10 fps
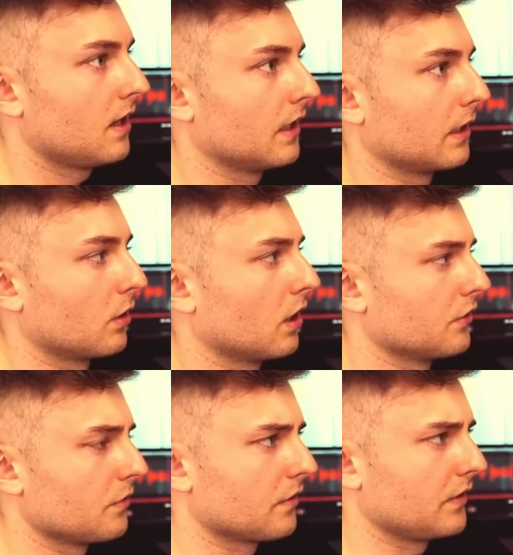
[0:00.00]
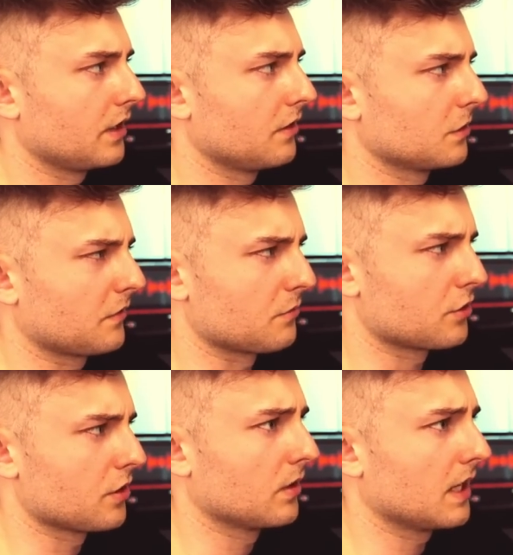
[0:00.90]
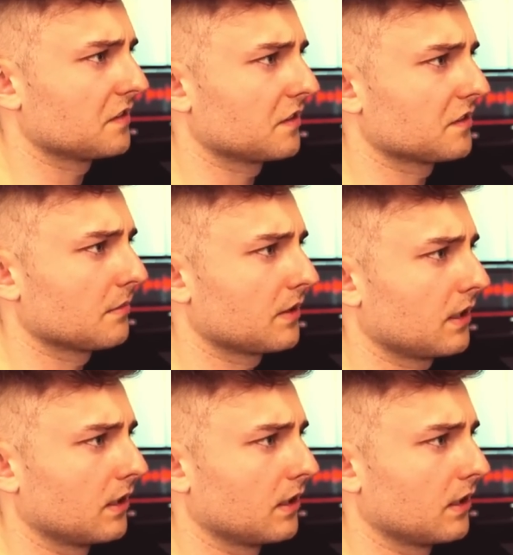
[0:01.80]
And like what I'll do for videos, if I'm showcasing something,